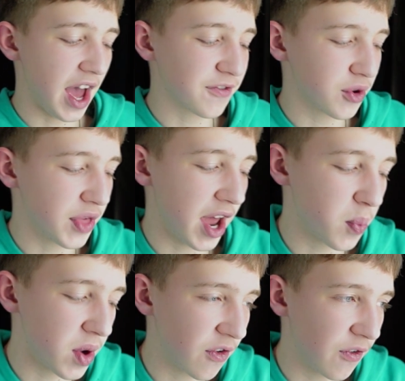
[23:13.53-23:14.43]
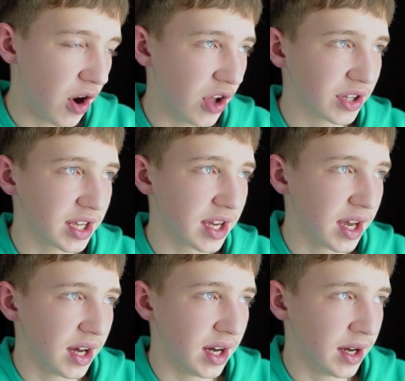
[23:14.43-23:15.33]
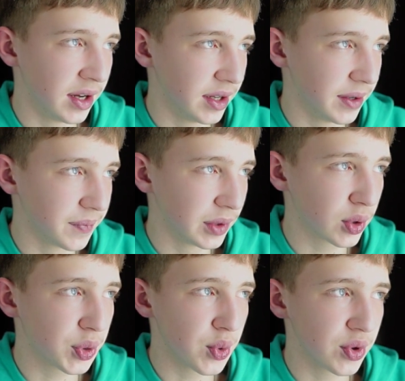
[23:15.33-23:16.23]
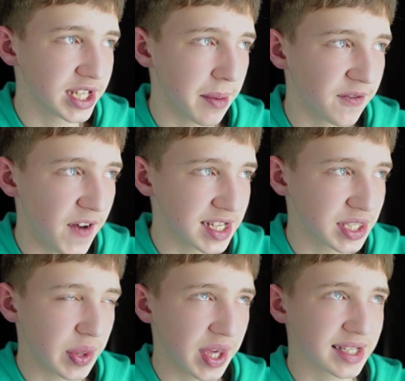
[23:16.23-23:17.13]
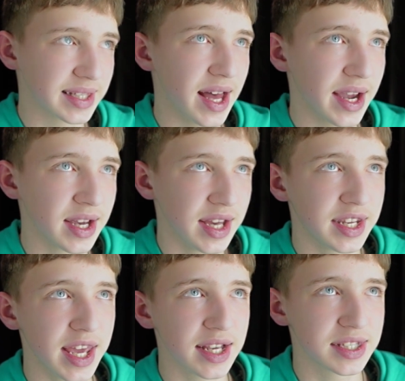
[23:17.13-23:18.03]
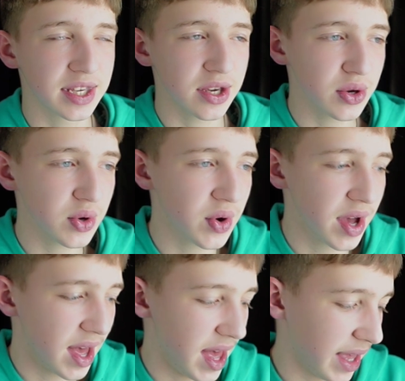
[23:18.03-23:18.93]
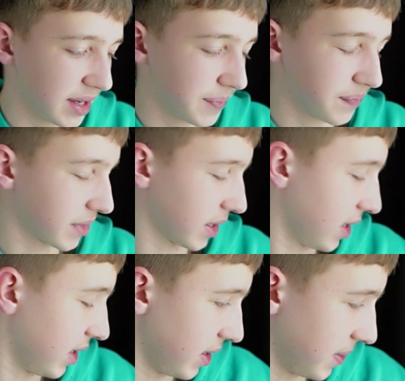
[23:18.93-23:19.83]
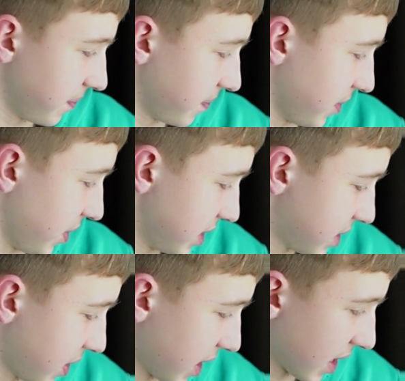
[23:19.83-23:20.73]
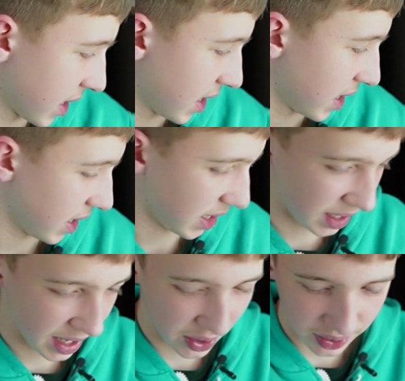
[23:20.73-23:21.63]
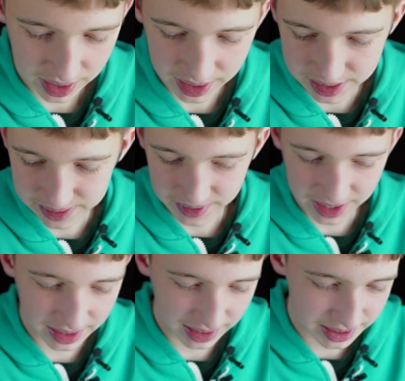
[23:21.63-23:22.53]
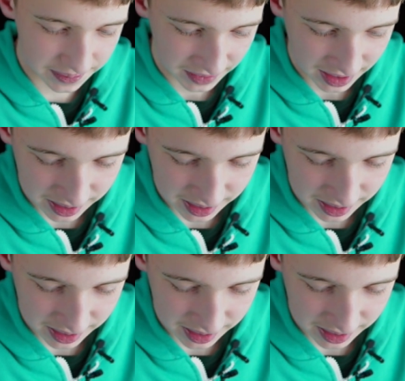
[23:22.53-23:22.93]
After that, we've only looked through some advanced things like DSU and this thing, how it is in English,